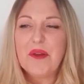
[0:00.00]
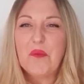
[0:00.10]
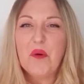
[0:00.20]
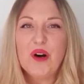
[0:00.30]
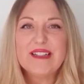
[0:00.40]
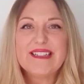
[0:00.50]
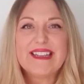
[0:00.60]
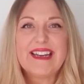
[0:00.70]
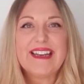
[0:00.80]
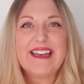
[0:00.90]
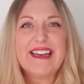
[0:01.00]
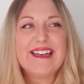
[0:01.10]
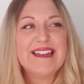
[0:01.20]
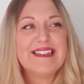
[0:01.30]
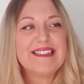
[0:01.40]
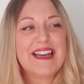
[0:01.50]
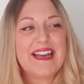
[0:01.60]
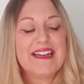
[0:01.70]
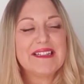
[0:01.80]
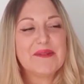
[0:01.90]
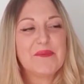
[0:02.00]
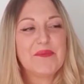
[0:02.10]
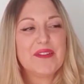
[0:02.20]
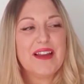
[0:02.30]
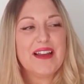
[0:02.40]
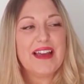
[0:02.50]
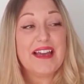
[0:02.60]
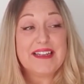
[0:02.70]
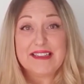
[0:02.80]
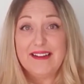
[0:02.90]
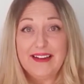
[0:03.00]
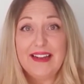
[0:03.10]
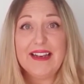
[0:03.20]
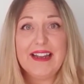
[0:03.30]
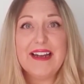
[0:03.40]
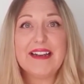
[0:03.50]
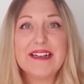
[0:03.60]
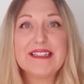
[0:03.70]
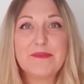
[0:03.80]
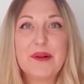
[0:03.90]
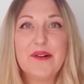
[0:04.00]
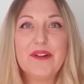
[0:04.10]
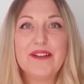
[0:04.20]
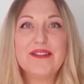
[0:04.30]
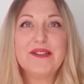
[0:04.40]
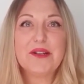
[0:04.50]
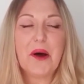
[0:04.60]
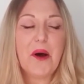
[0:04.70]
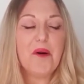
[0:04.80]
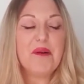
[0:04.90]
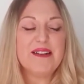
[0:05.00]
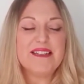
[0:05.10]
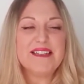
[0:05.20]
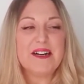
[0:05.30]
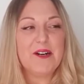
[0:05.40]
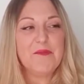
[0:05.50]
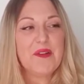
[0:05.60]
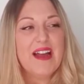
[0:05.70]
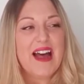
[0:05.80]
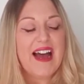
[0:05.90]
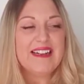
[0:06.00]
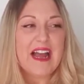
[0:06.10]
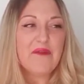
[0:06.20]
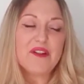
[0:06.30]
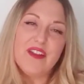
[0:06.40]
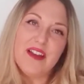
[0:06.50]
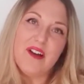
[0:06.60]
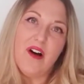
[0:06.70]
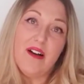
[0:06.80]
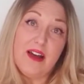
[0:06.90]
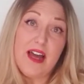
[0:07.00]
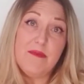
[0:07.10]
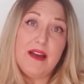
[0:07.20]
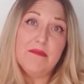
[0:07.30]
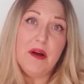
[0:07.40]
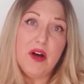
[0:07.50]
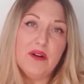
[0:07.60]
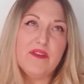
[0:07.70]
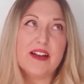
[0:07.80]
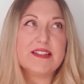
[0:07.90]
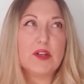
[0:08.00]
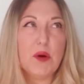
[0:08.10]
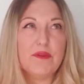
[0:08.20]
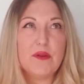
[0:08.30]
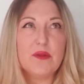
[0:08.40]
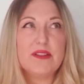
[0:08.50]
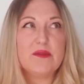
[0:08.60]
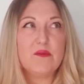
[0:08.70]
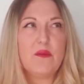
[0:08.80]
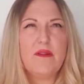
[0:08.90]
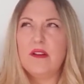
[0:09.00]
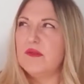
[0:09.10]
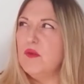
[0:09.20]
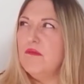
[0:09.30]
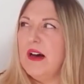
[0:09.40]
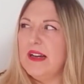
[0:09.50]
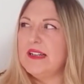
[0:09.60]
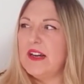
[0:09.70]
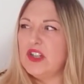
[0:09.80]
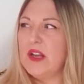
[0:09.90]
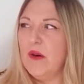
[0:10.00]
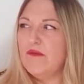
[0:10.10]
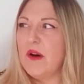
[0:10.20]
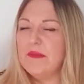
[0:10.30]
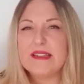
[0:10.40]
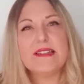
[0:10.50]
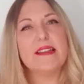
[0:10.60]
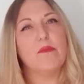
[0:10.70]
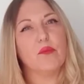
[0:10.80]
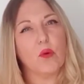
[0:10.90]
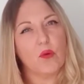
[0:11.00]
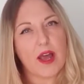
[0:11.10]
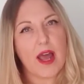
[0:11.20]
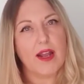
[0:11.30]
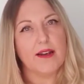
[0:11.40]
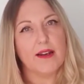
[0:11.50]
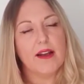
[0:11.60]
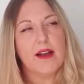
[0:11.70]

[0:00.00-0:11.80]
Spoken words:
what I'd say is he's clearly an experienced carpenter, and everything came in perfect. So a lot of it was, I think it was all made actually off premises and then brought in.